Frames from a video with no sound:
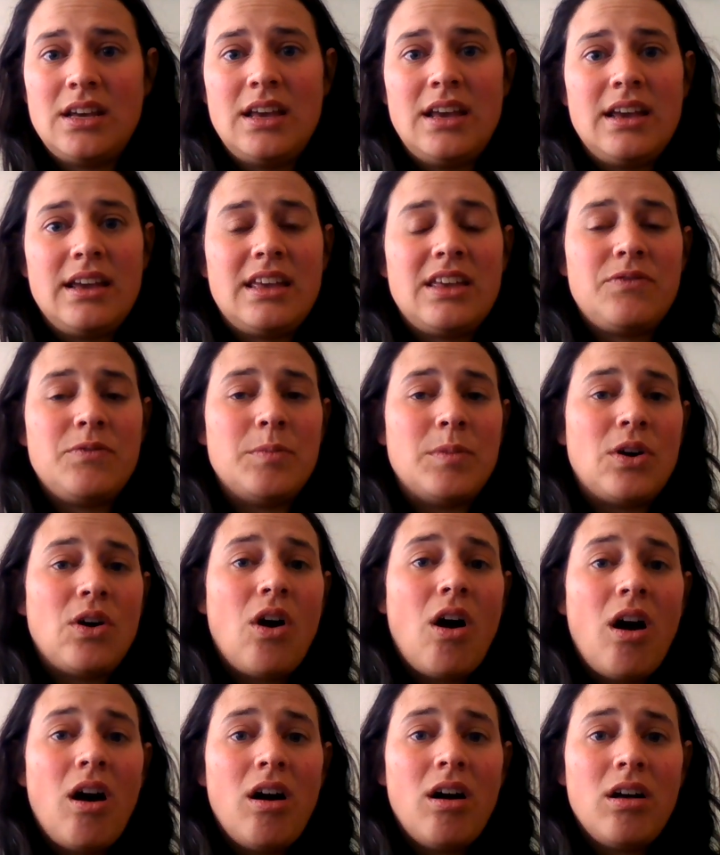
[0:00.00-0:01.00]
give them a
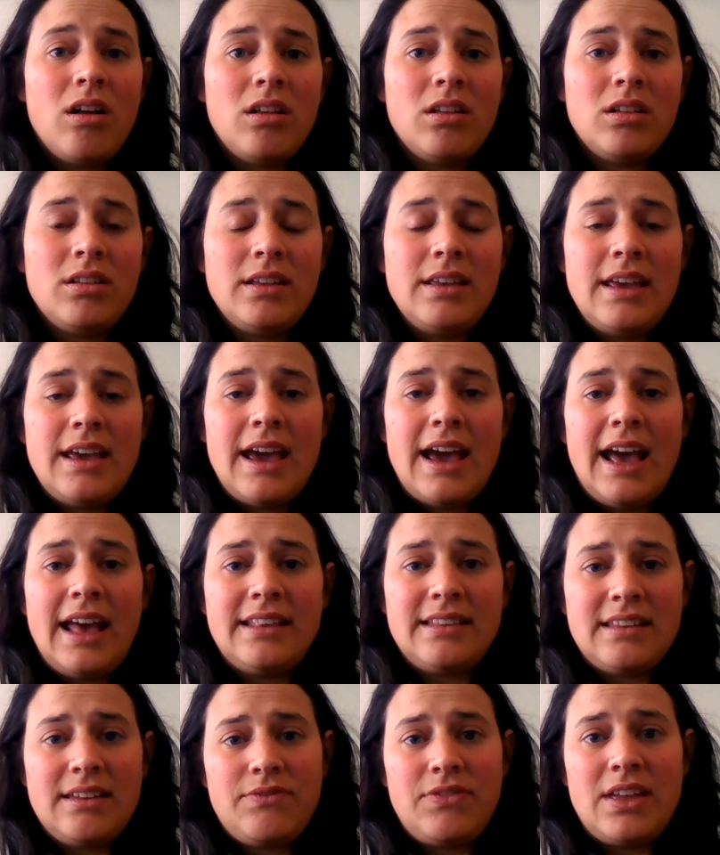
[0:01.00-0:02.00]
call, ask
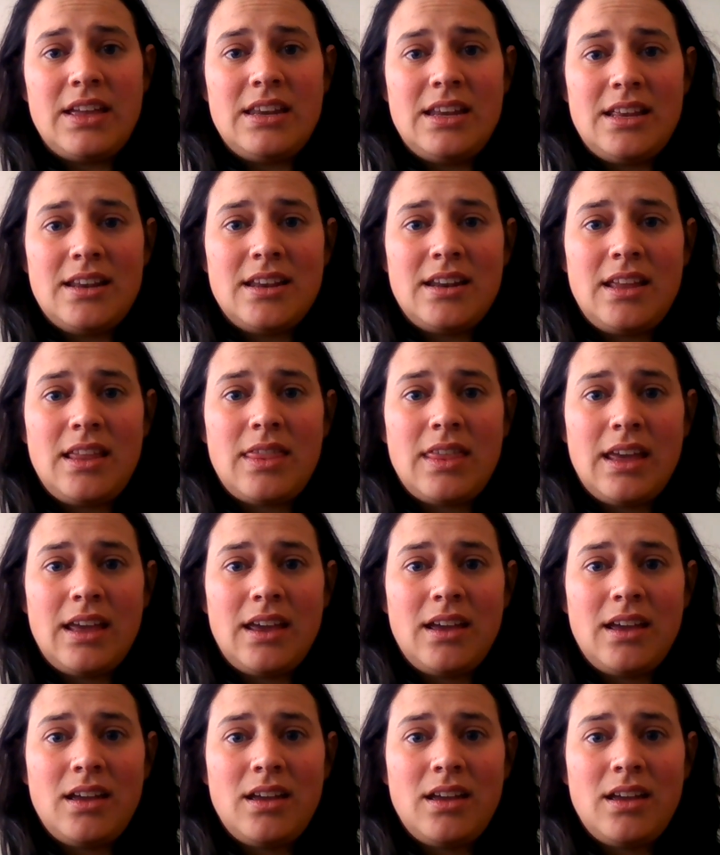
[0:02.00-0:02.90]
if they need anything.